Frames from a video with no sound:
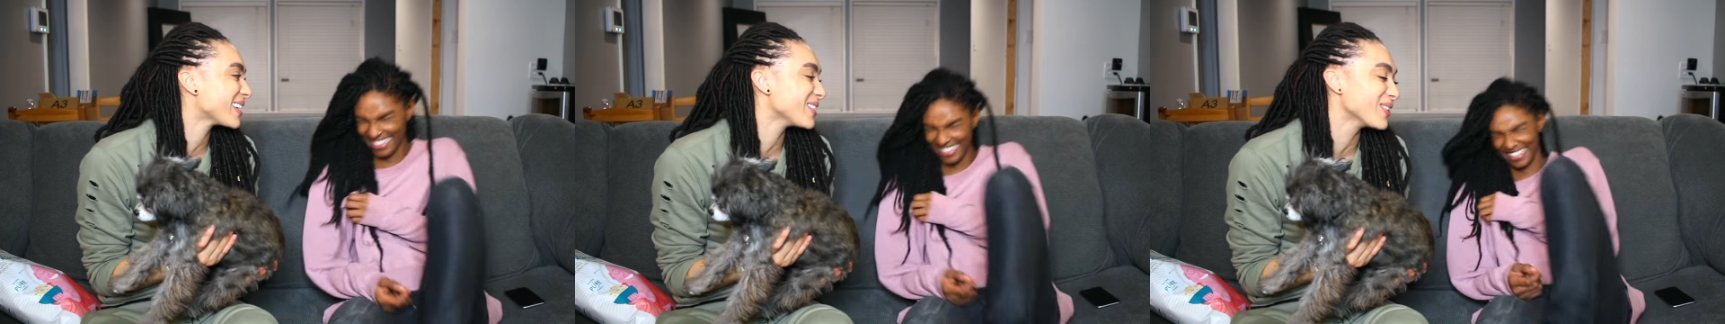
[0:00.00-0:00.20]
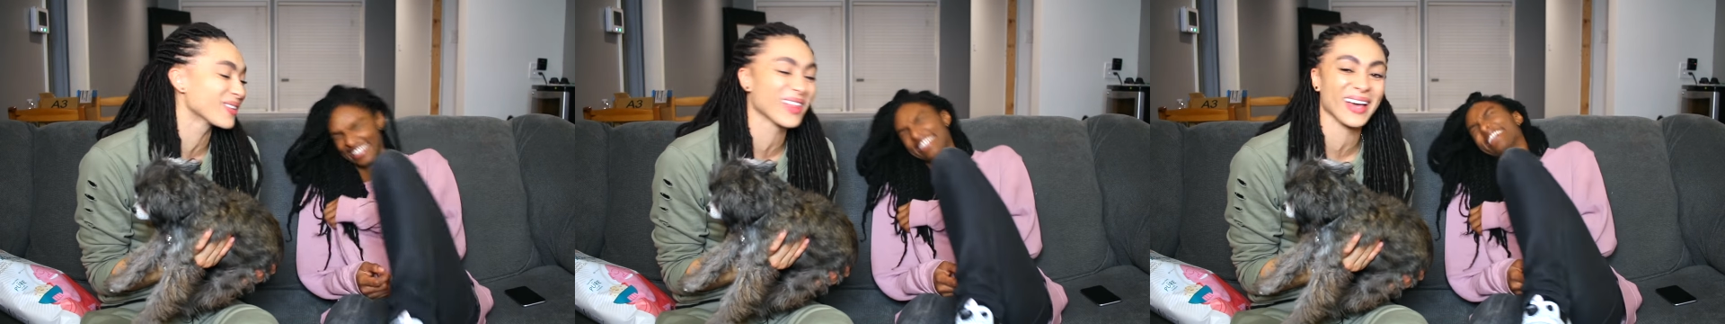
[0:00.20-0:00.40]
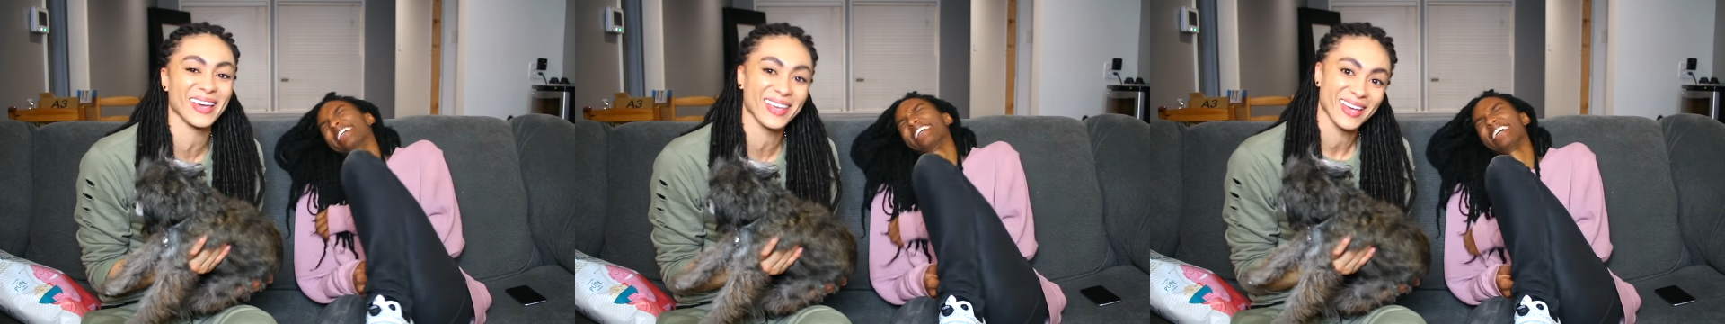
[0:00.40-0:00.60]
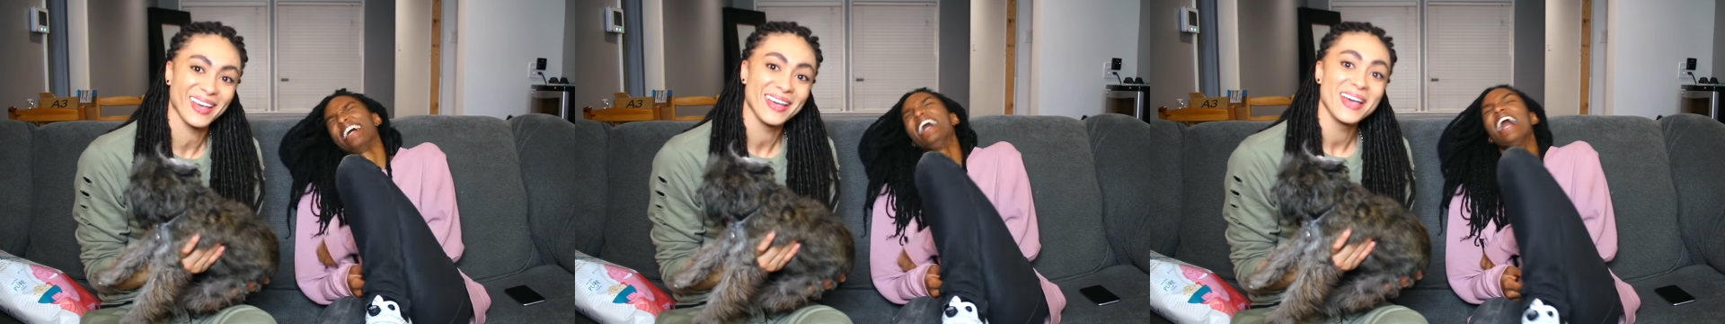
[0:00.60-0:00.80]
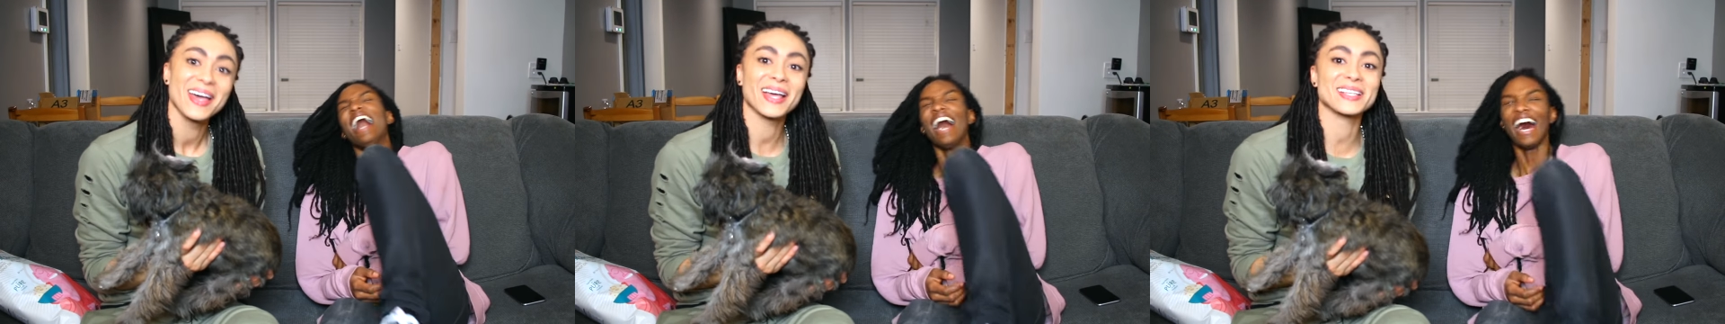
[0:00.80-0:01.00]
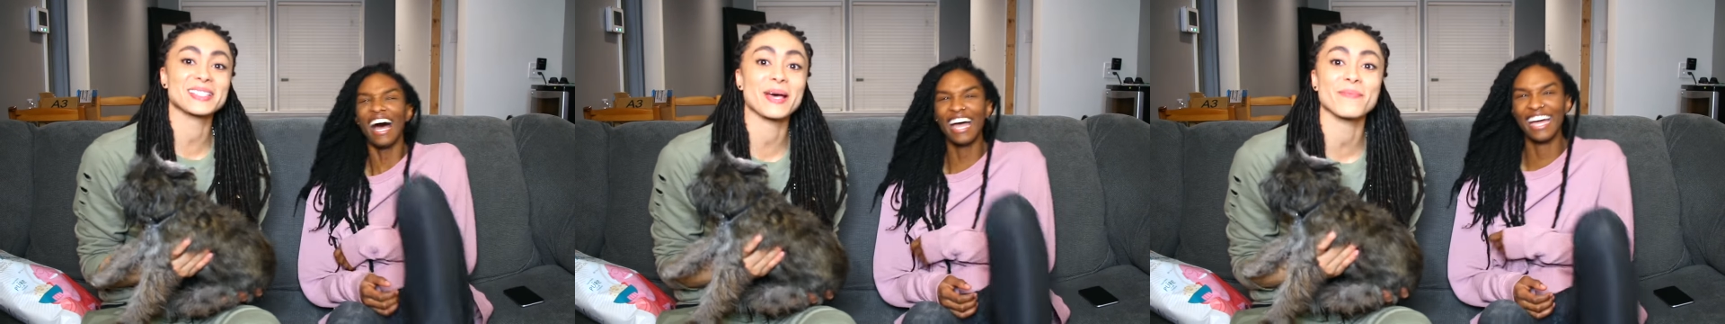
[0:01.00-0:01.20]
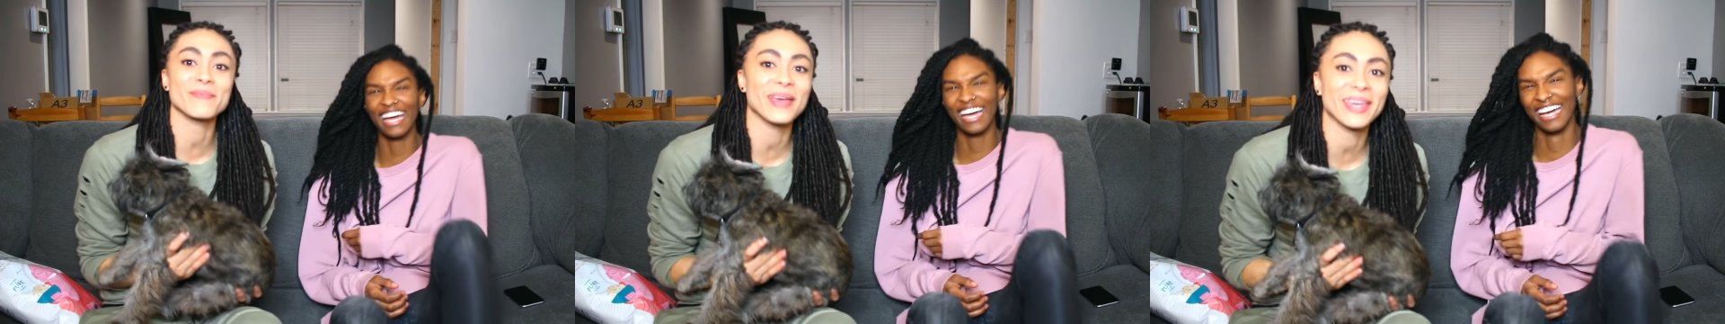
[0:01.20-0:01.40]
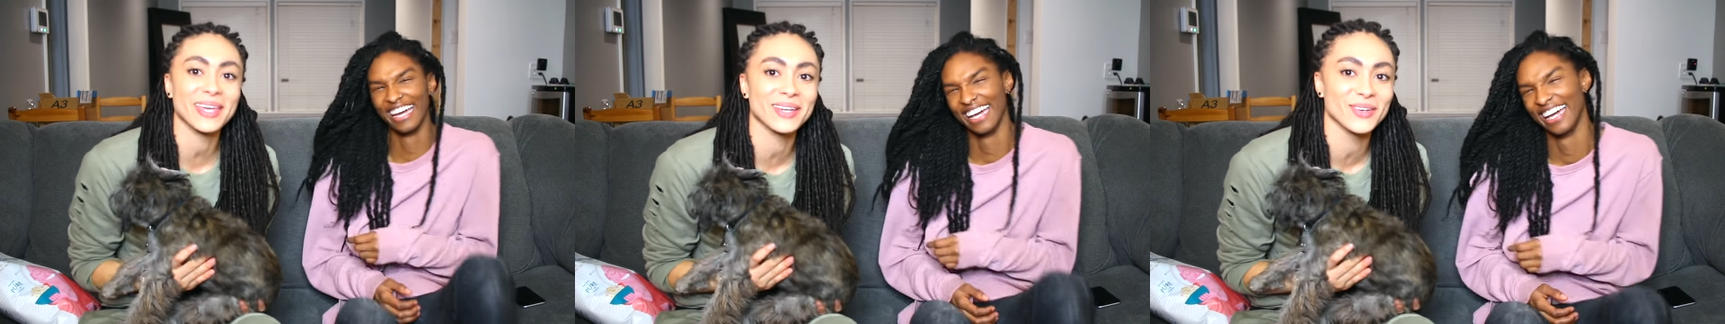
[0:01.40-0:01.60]
Speaker 1: Can you like, cause I'm
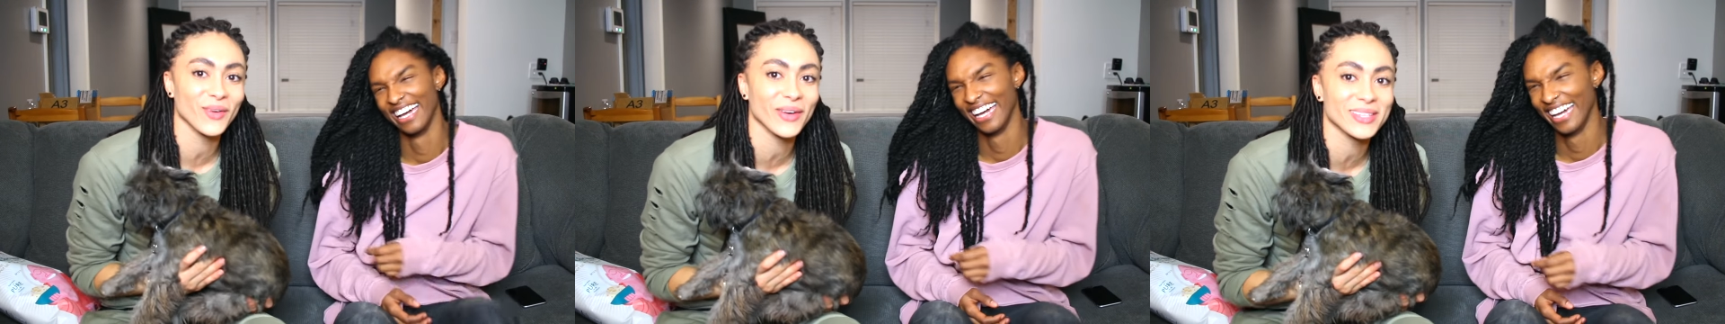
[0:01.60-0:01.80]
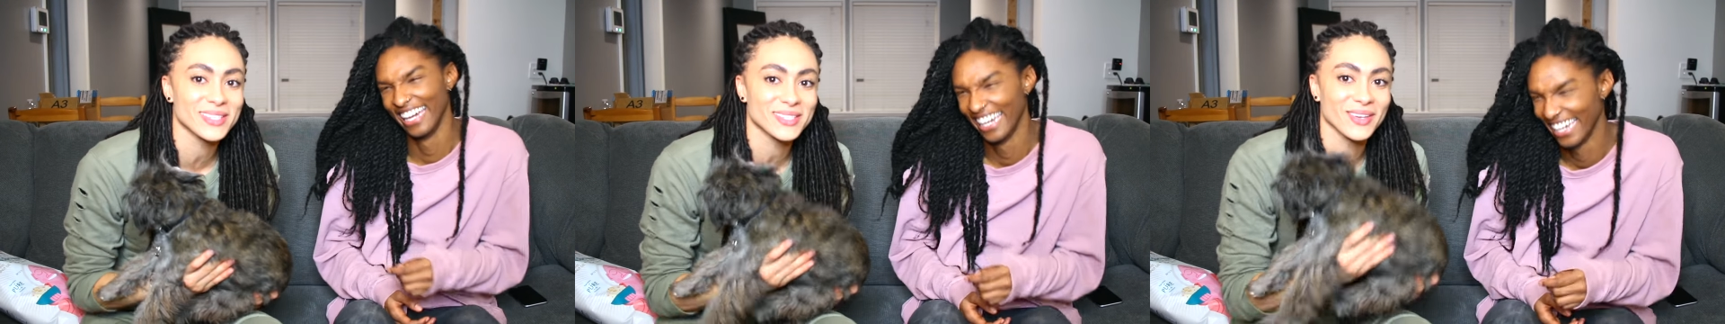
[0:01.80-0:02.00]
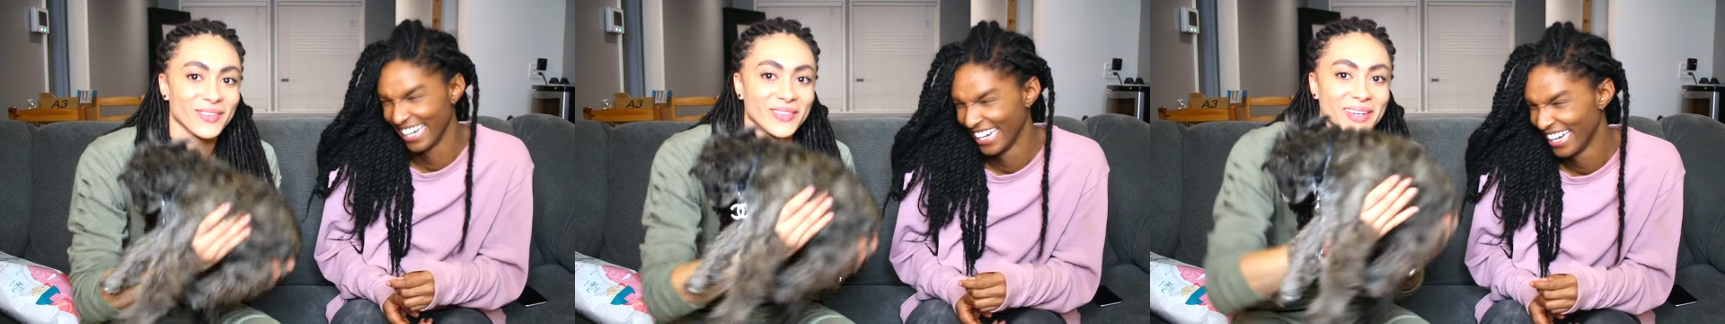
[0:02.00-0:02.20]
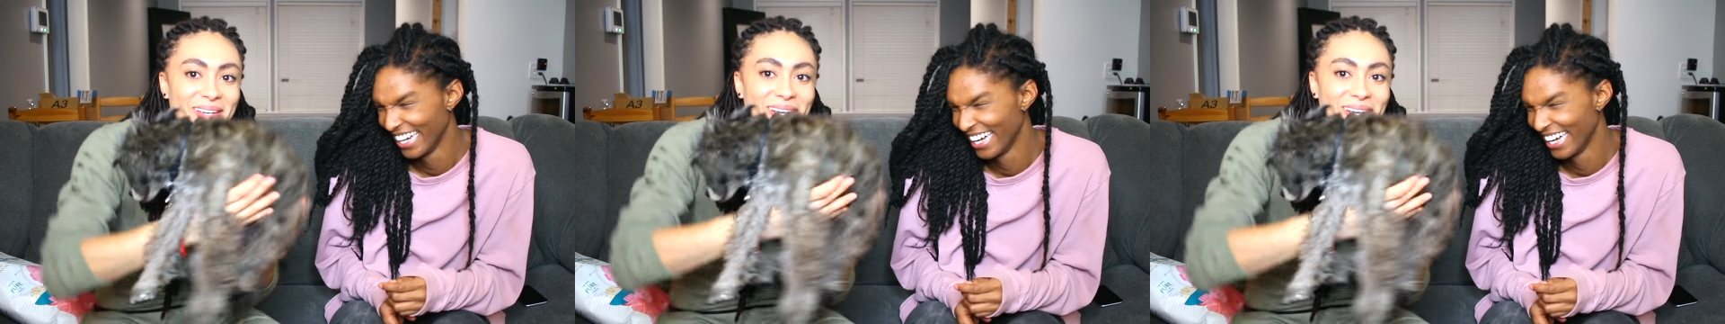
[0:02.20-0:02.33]
making noises over